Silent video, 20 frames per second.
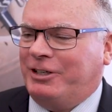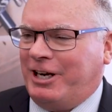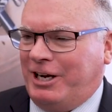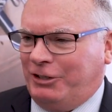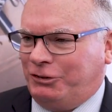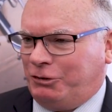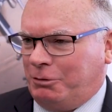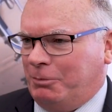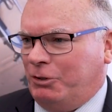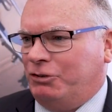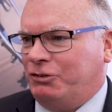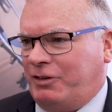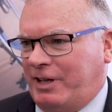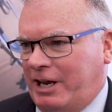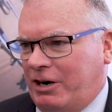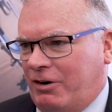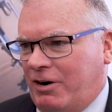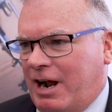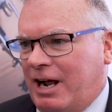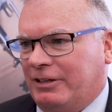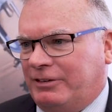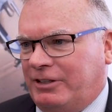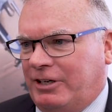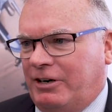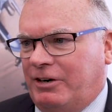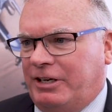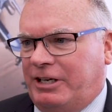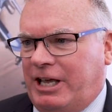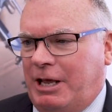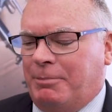customers that are out
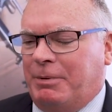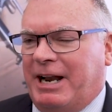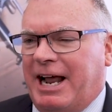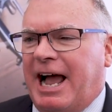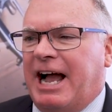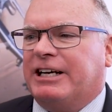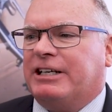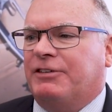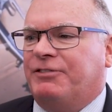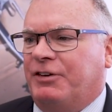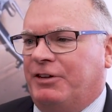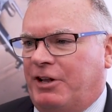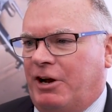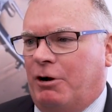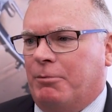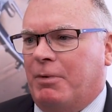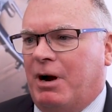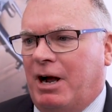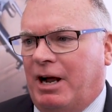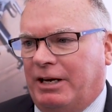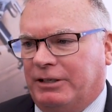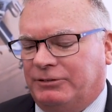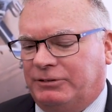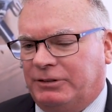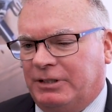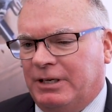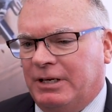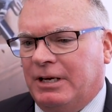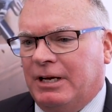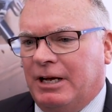there to keep it active in their minds.
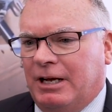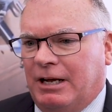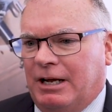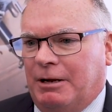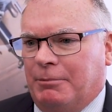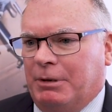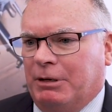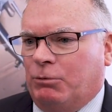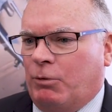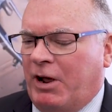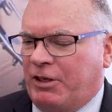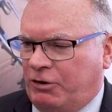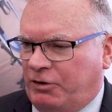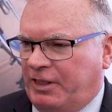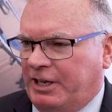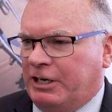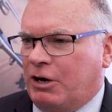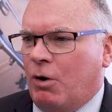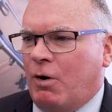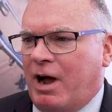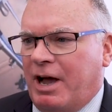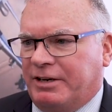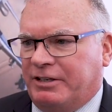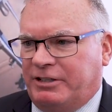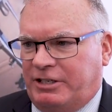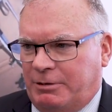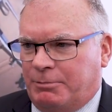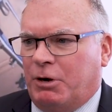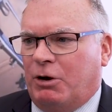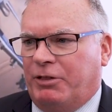Uh, but rather than go out and
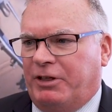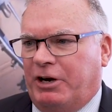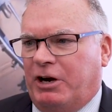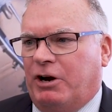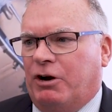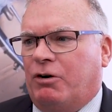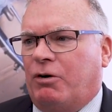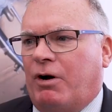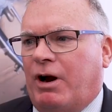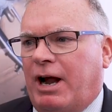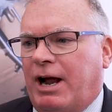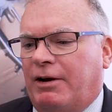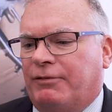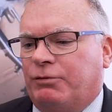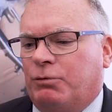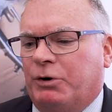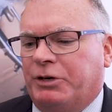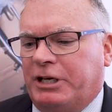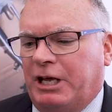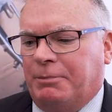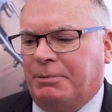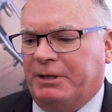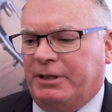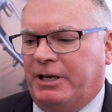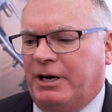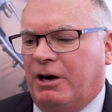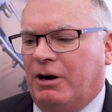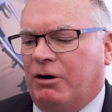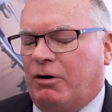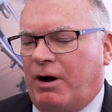demo the aircraft, we're keeping
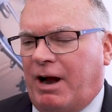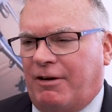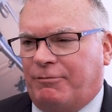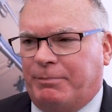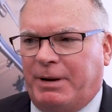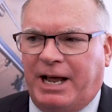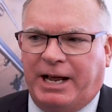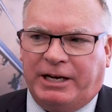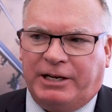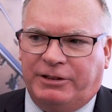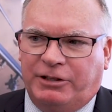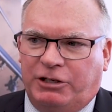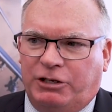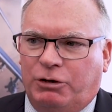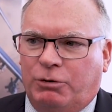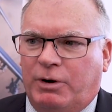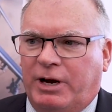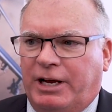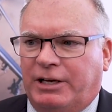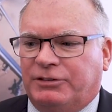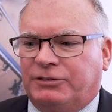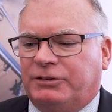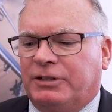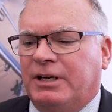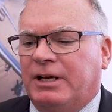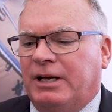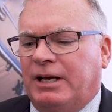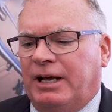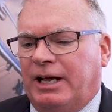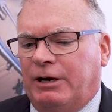the aircraft back in the U S
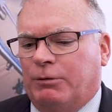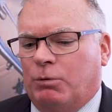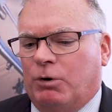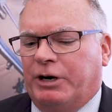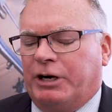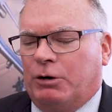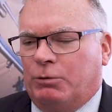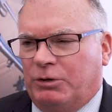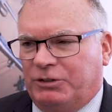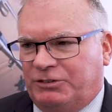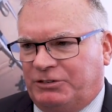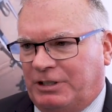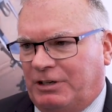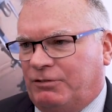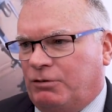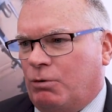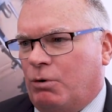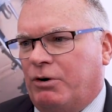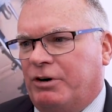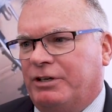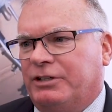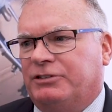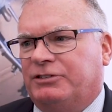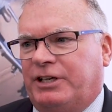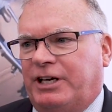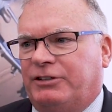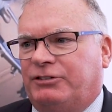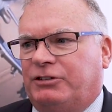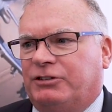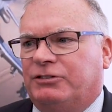and working with several
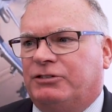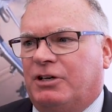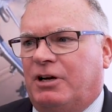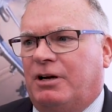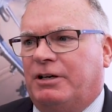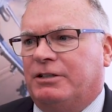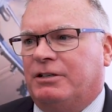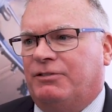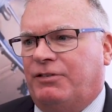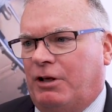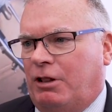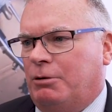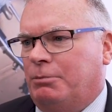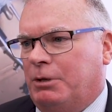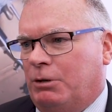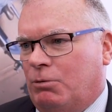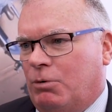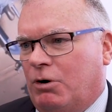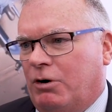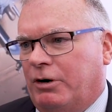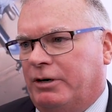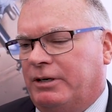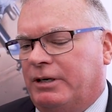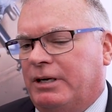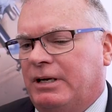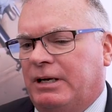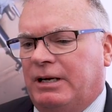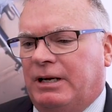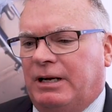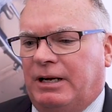organizations on development work,
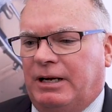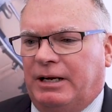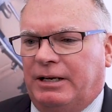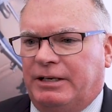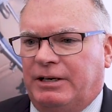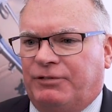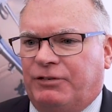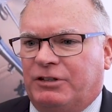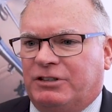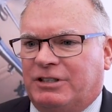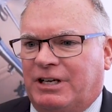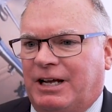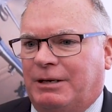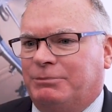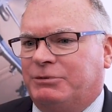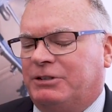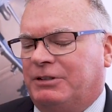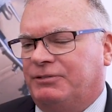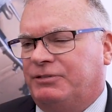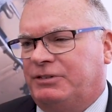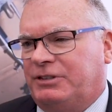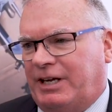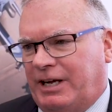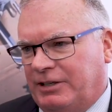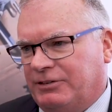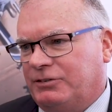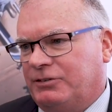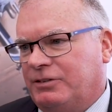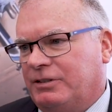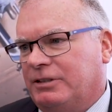uh, different types of
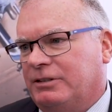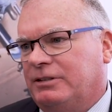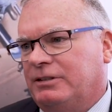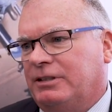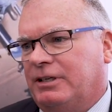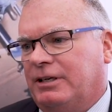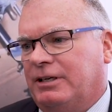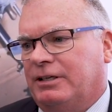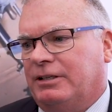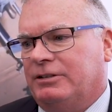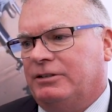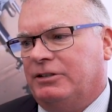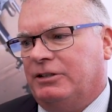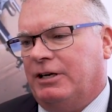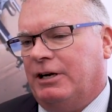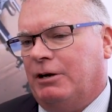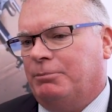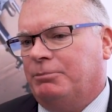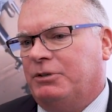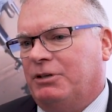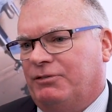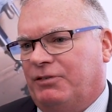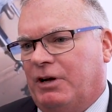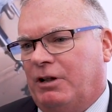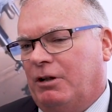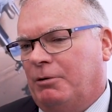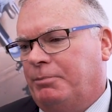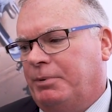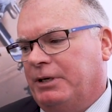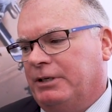tests that uh, to help
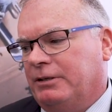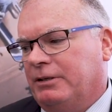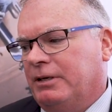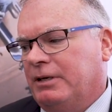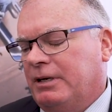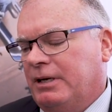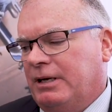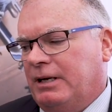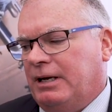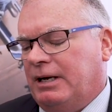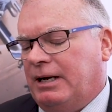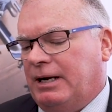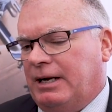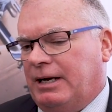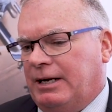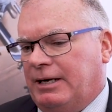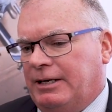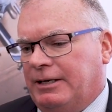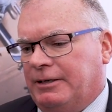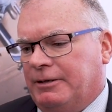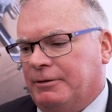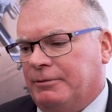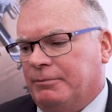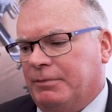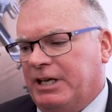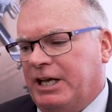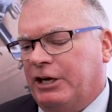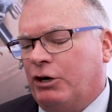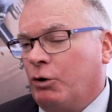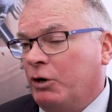develop and uh,
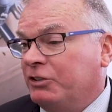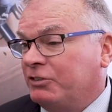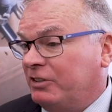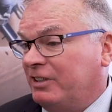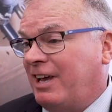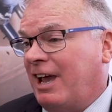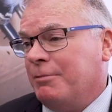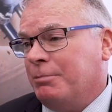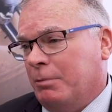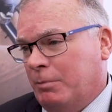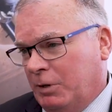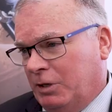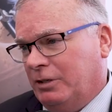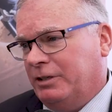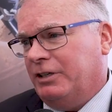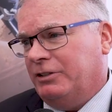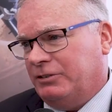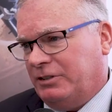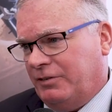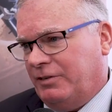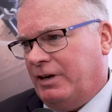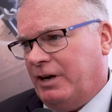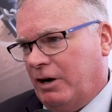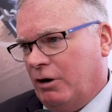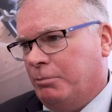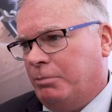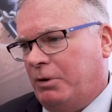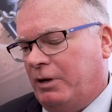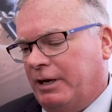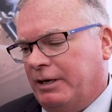increase the capabilities of the
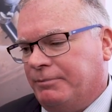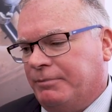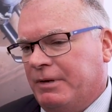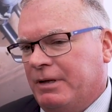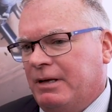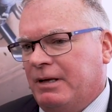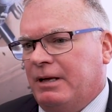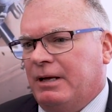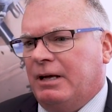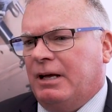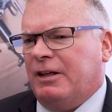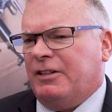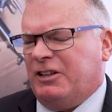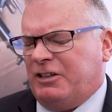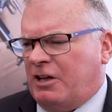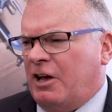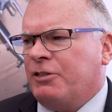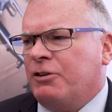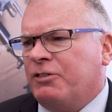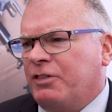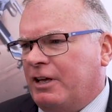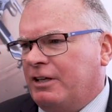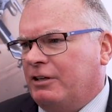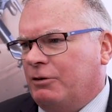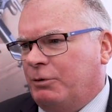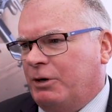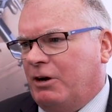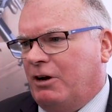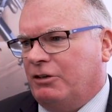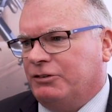airplane. The other thing that
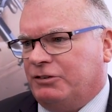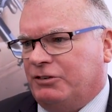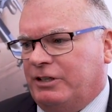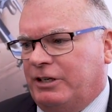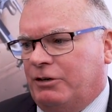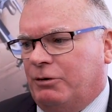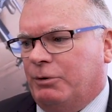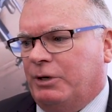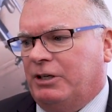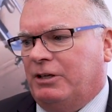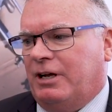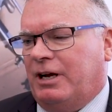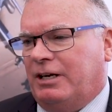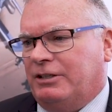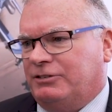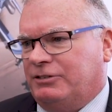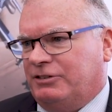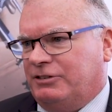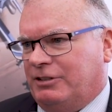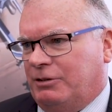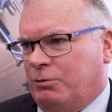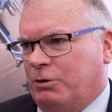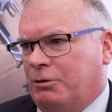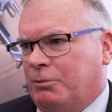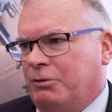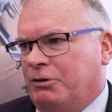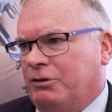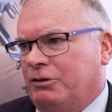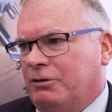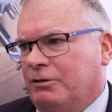we also need to realize is that
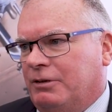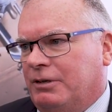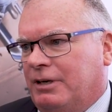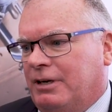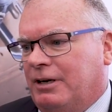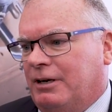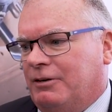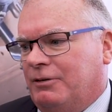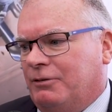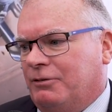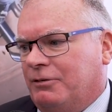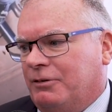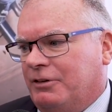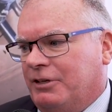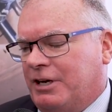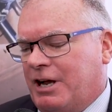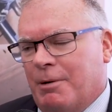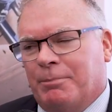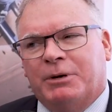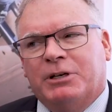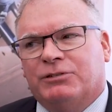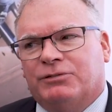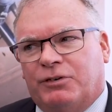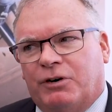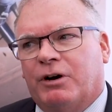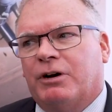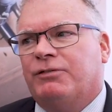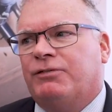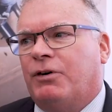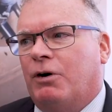we're, uh, the company's
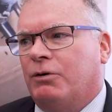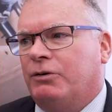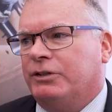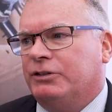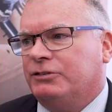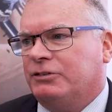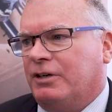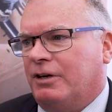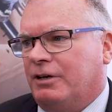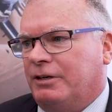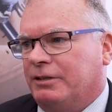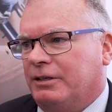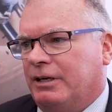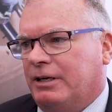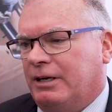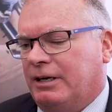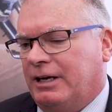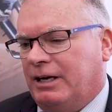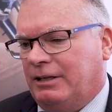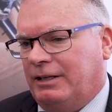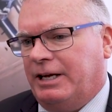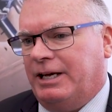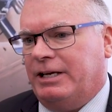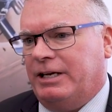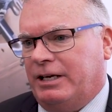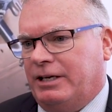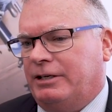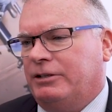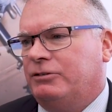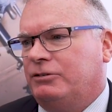very focused on uh, L A
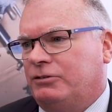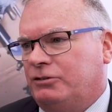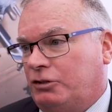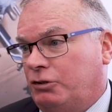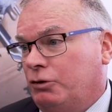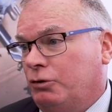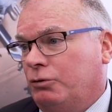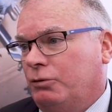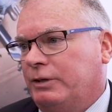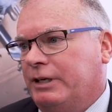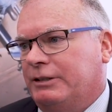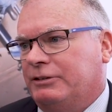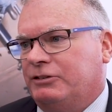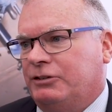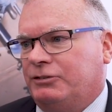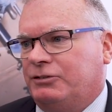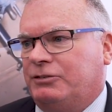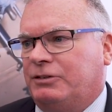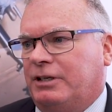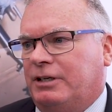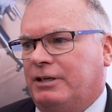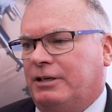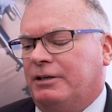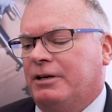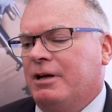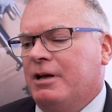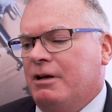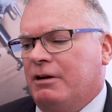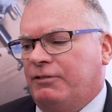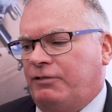E two that just uh,
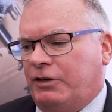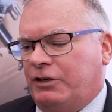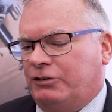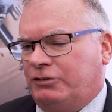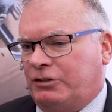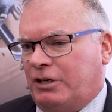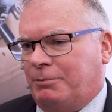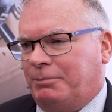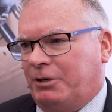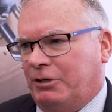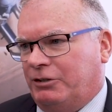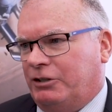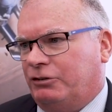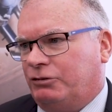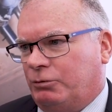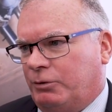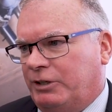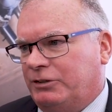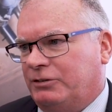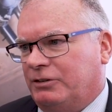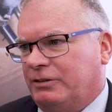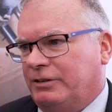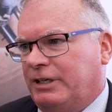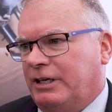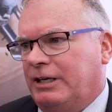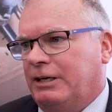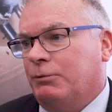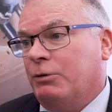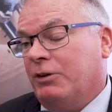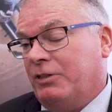finished up here just
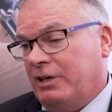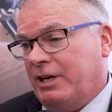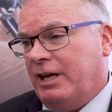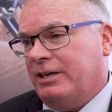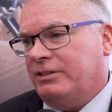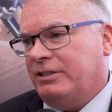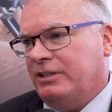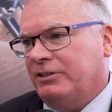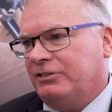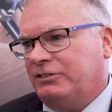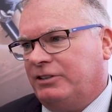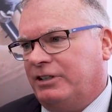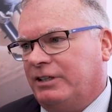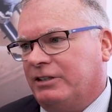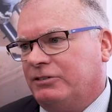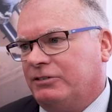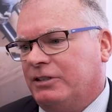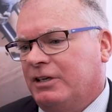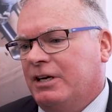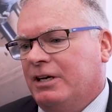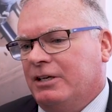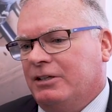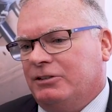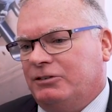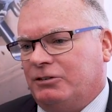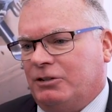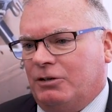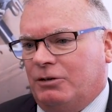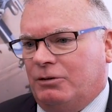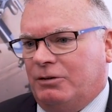recently with the A T six.
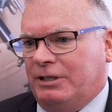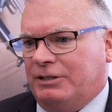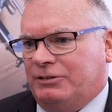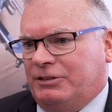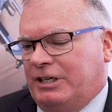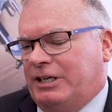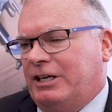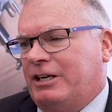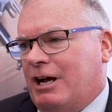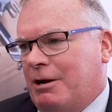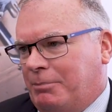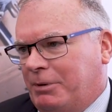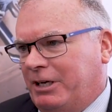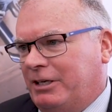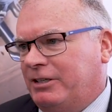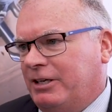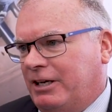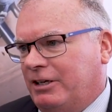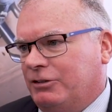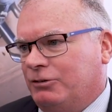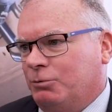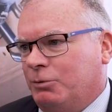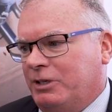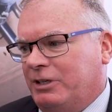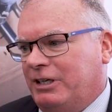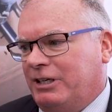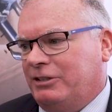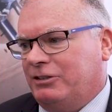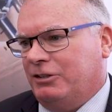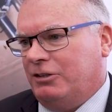So as any company does, we
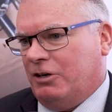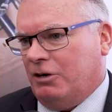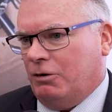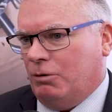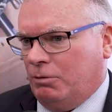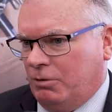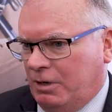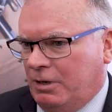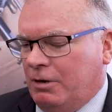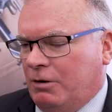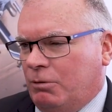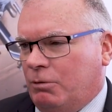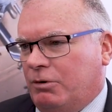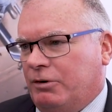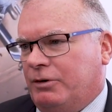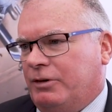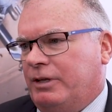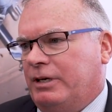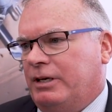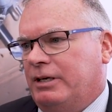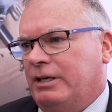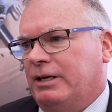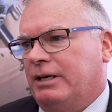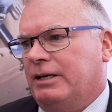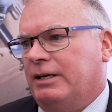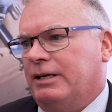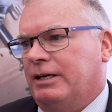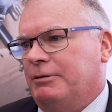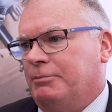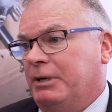need to go where the
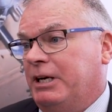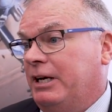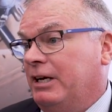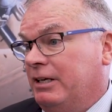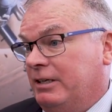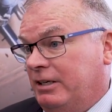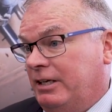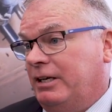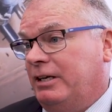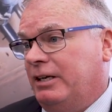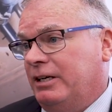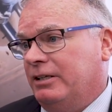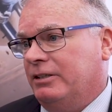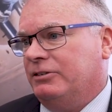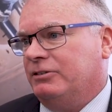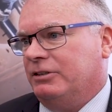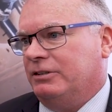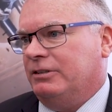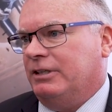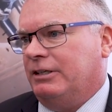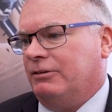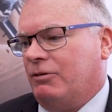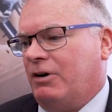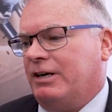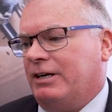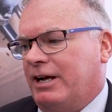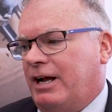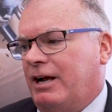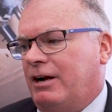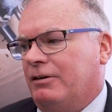uh, immediate need is, and, and
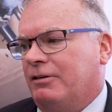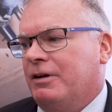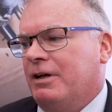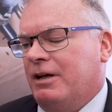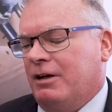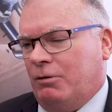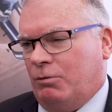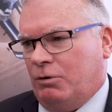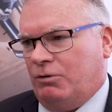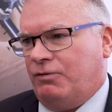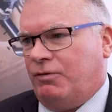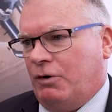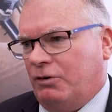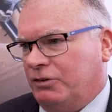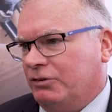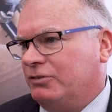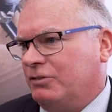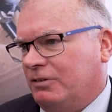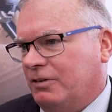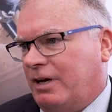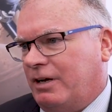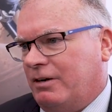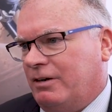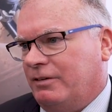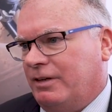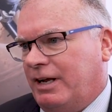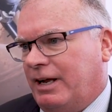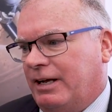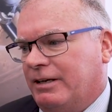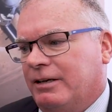right now we're focused a lot on
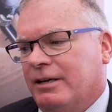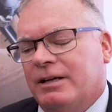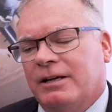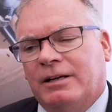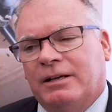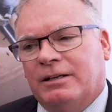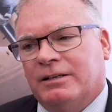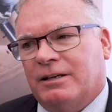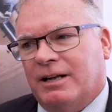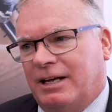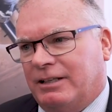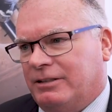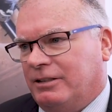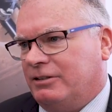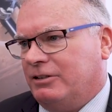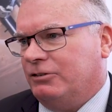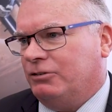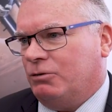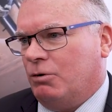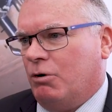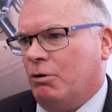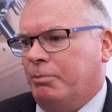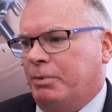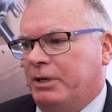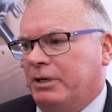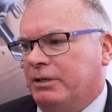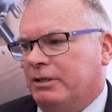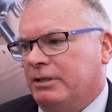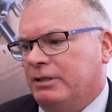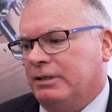that. Not that the
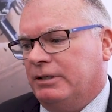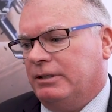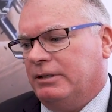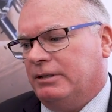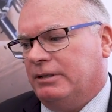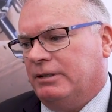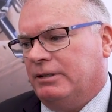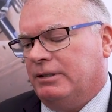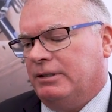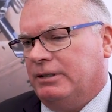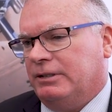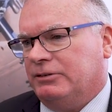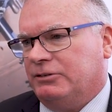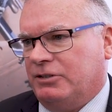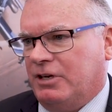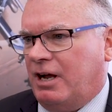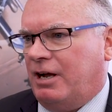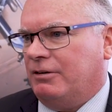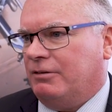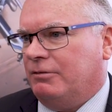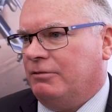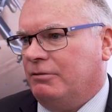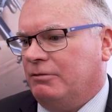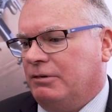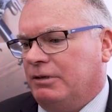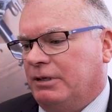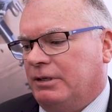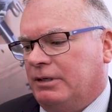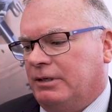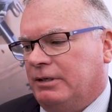Scorpion uh, is not
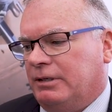uh,